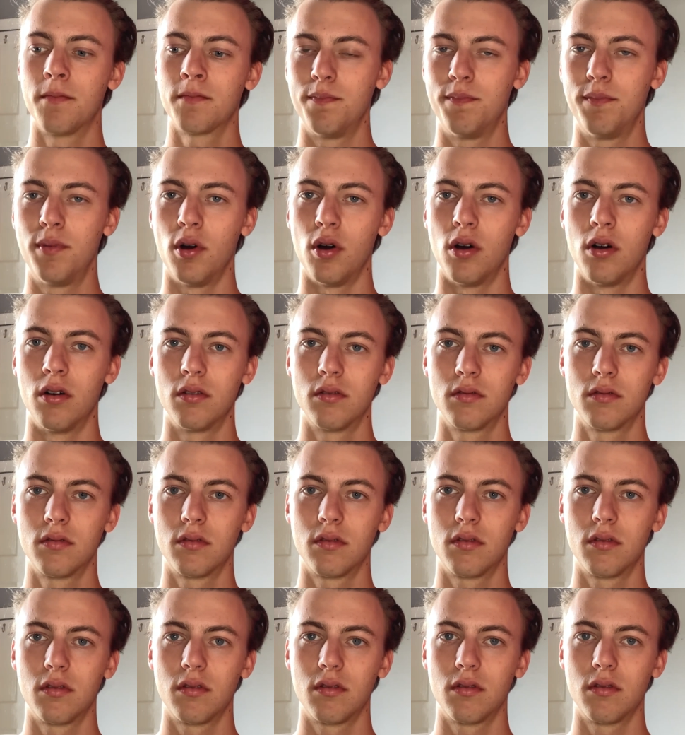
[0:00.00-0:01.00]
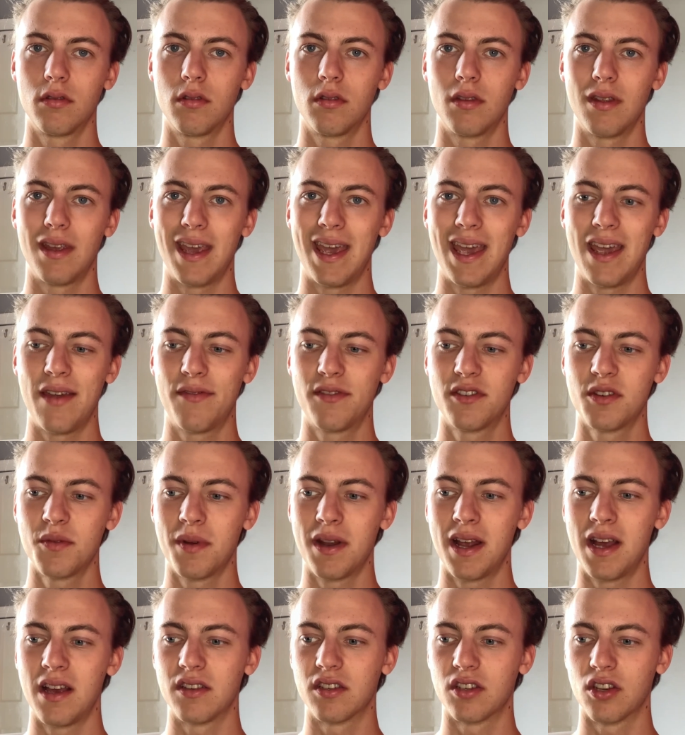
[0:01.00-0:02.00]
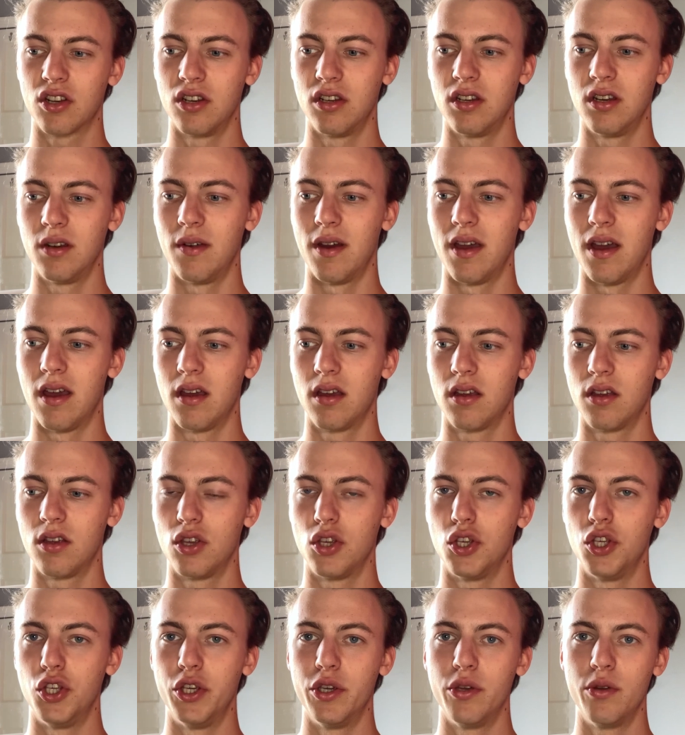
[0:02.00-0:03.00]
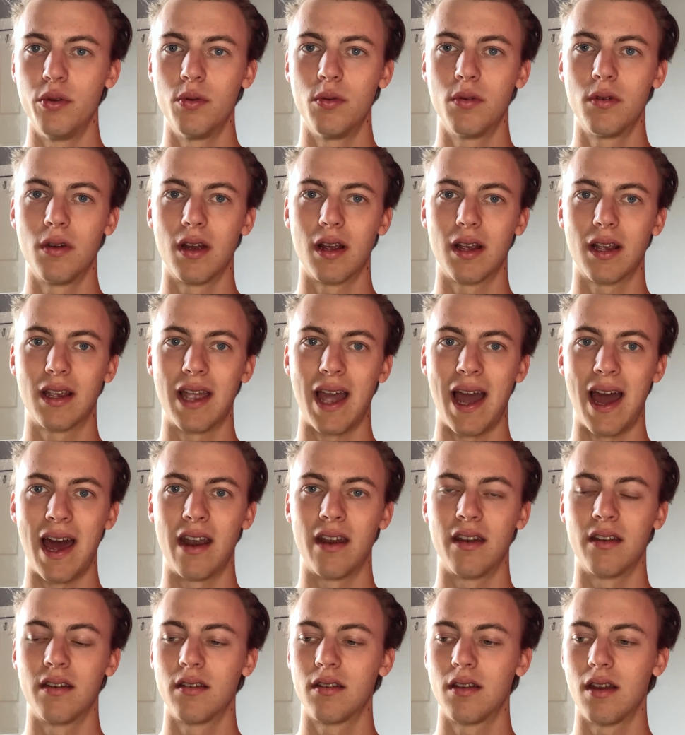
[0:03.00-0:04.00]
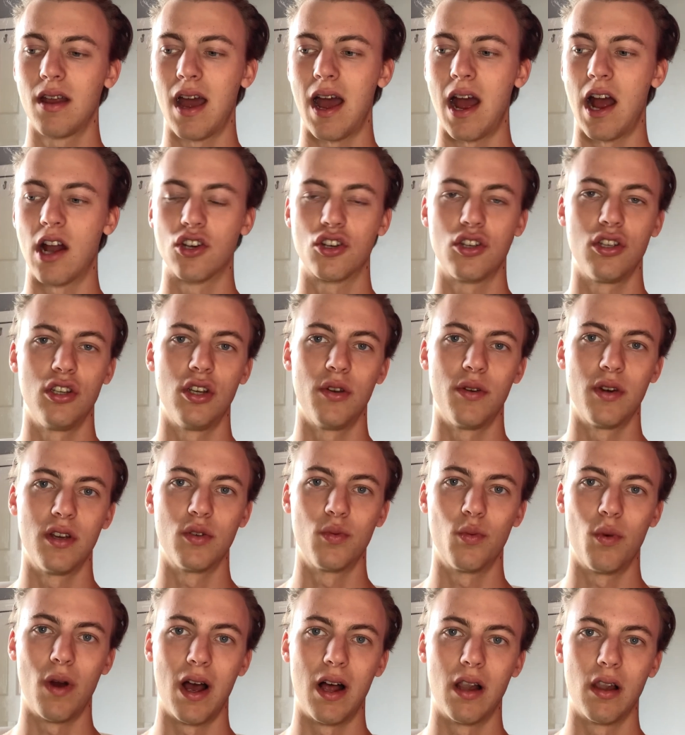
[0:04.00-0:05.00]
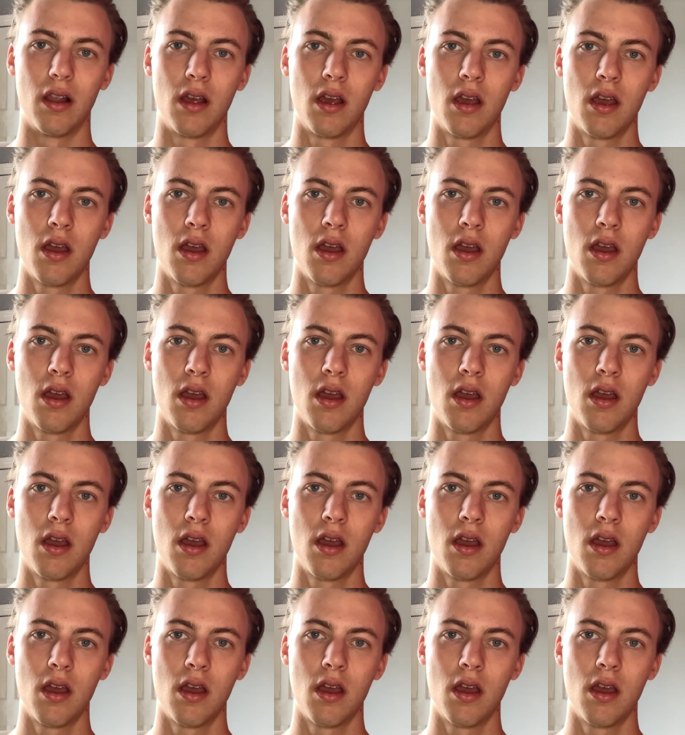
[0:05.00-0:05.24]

But if someone else can do it, you can actually do it as well.